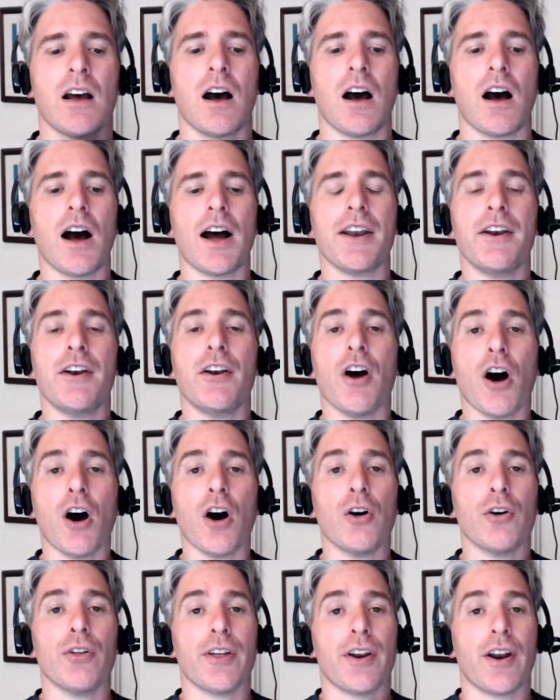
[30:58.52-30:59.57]
I
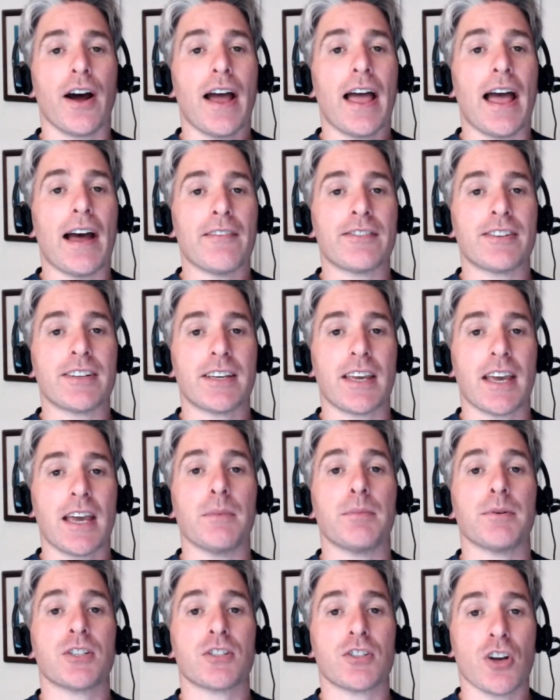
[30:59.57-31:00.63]
know that I have to keep
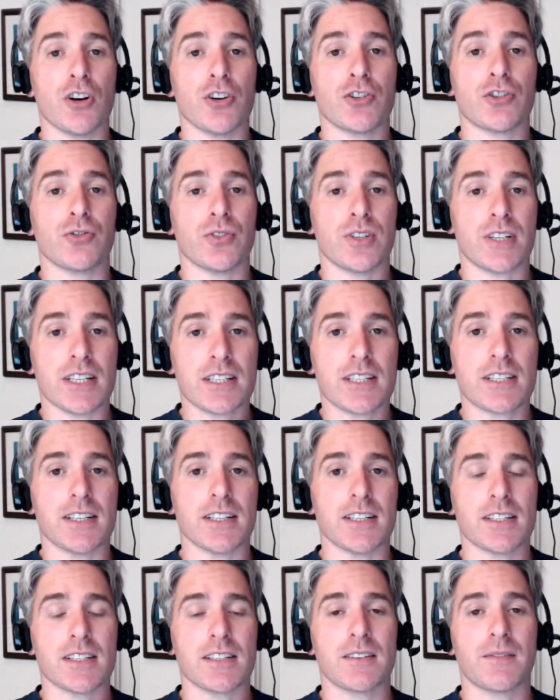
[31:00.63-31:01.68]
a social
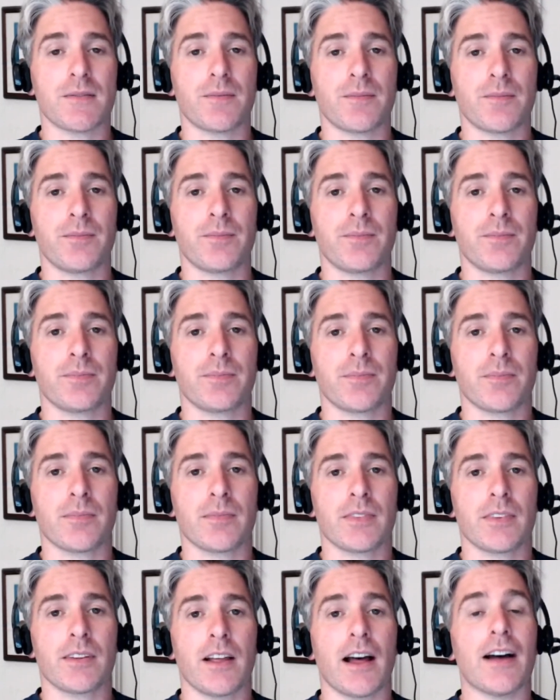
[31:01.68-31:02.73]
distance.
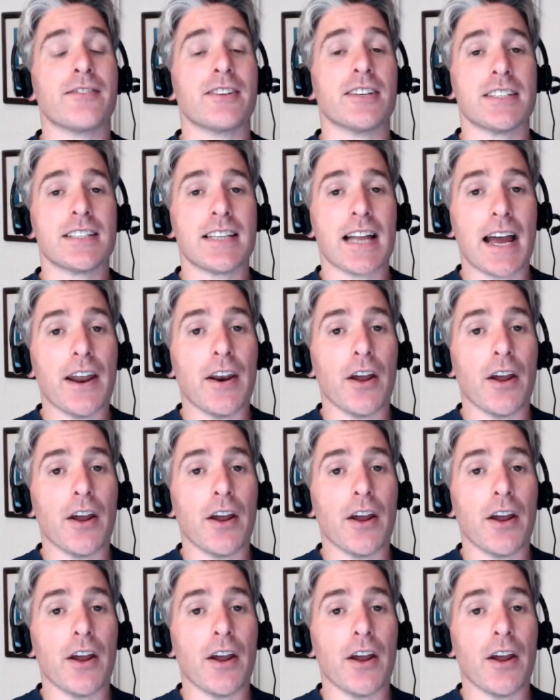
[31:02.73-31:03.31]
I have to stay at